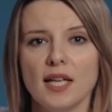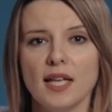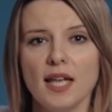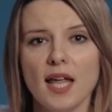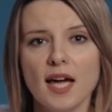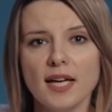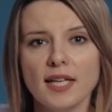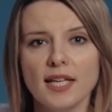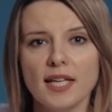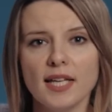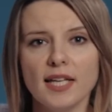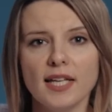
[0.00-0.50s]

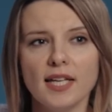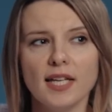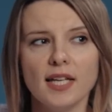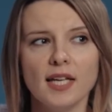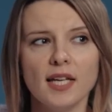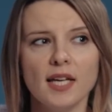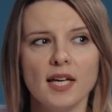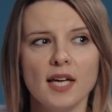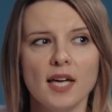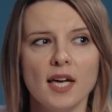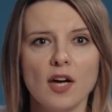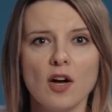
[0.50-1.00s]

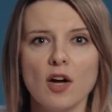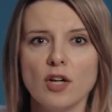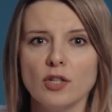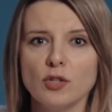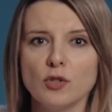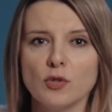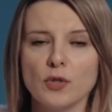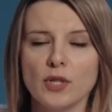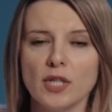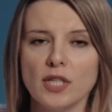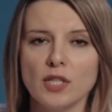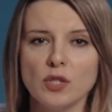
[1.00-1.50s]
Luckily,
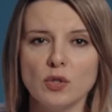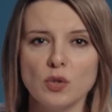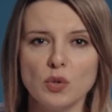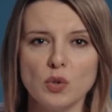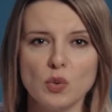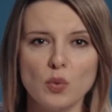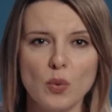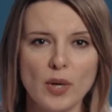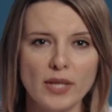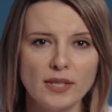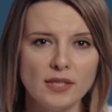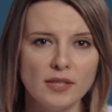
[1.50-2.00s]
contrary to
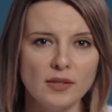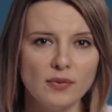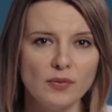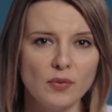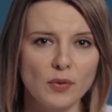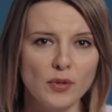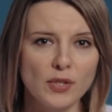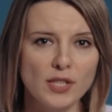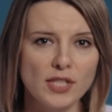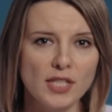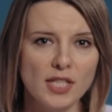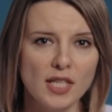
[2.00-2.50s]

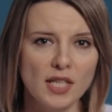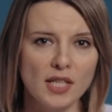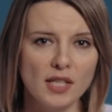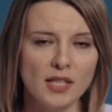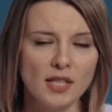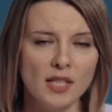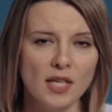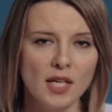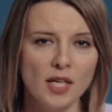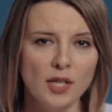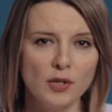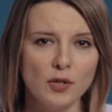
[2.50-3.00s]

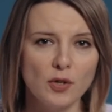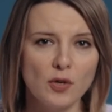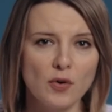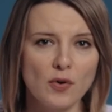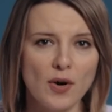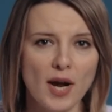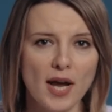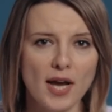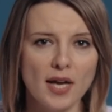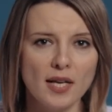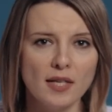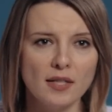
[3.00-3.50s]
2014,
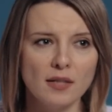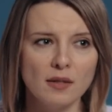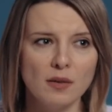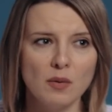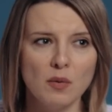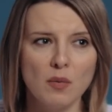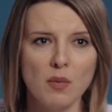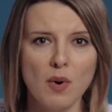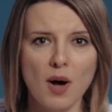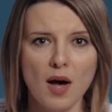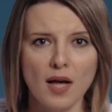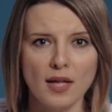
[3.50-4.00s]
Ukraine
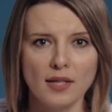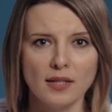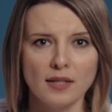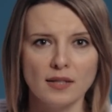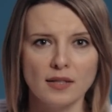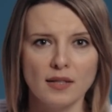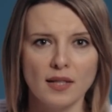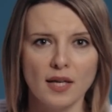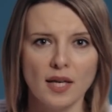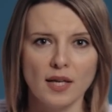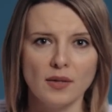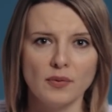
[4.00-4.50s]

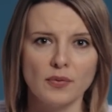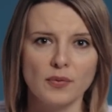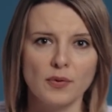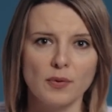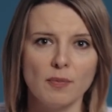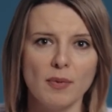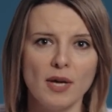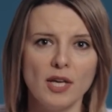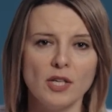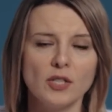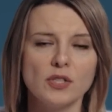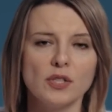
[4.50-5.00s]
won the
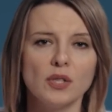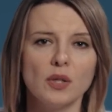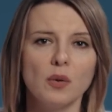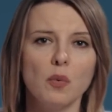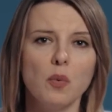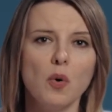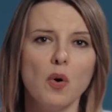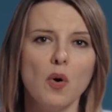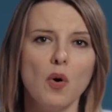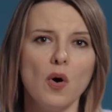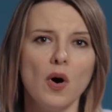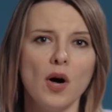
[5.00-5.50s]
informational
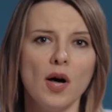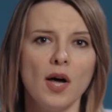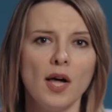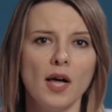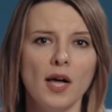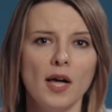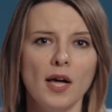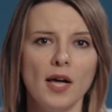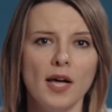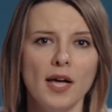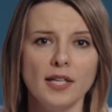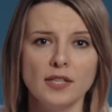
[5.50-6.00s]
war,
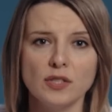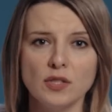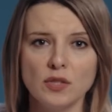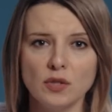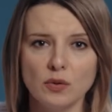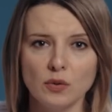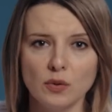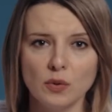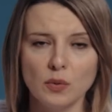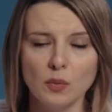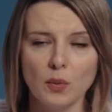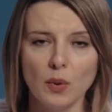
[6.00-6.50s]
and
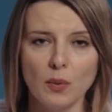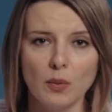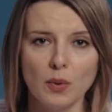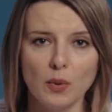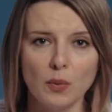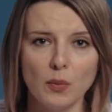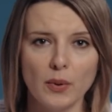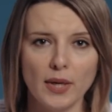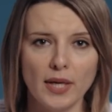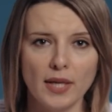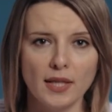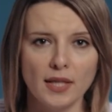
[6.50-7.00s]
soon we
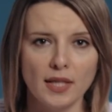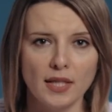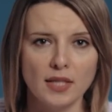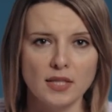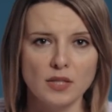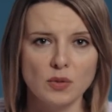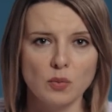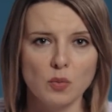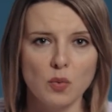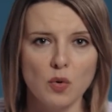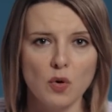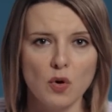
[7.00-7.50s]
will win
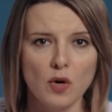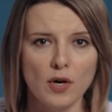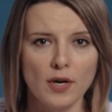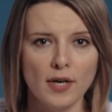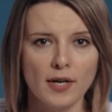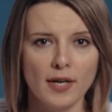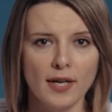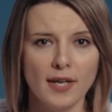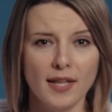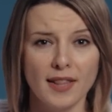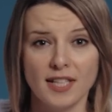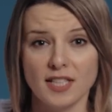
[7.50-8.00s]
this
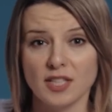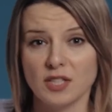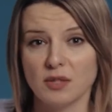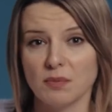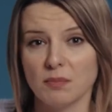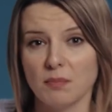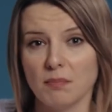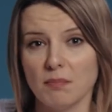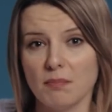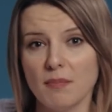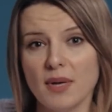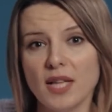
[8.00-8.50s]
war in
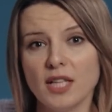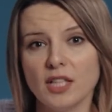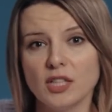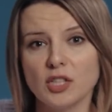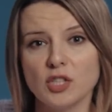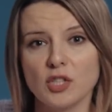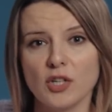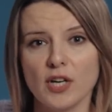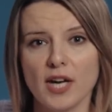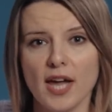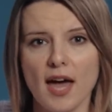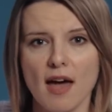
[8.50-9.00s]
this
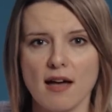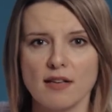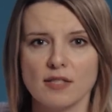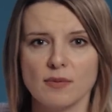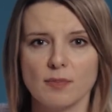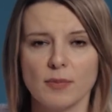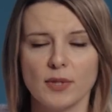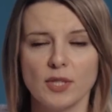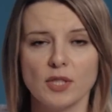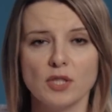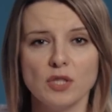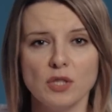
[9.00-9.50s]
military
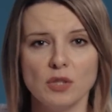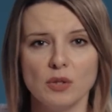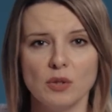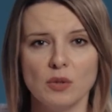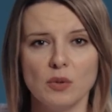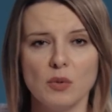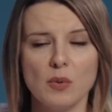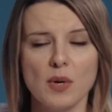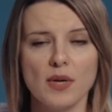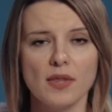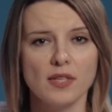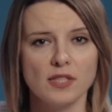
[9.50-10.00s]
aspect too,
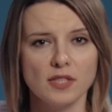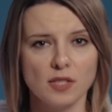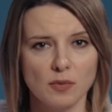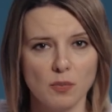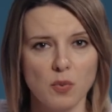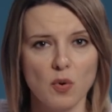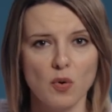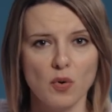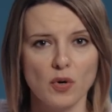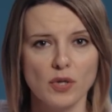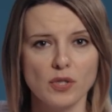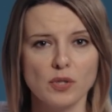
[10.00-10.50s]
with the
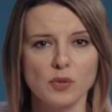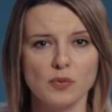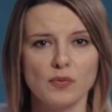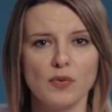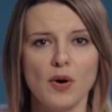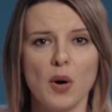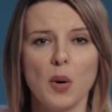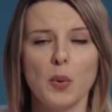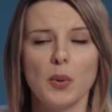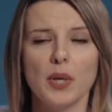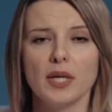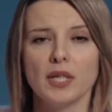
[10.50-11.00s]
support of
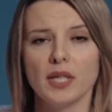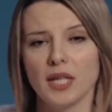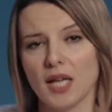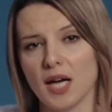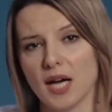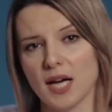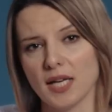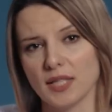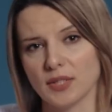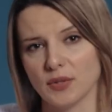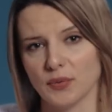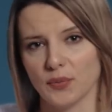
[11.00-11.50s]
our
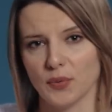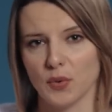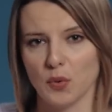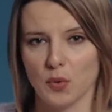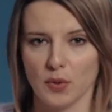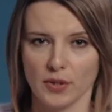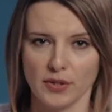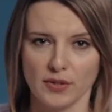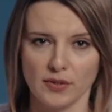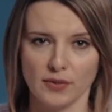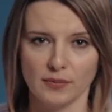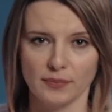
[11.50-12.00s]
allies, of
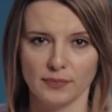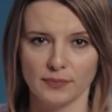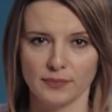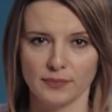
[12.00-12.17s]
course.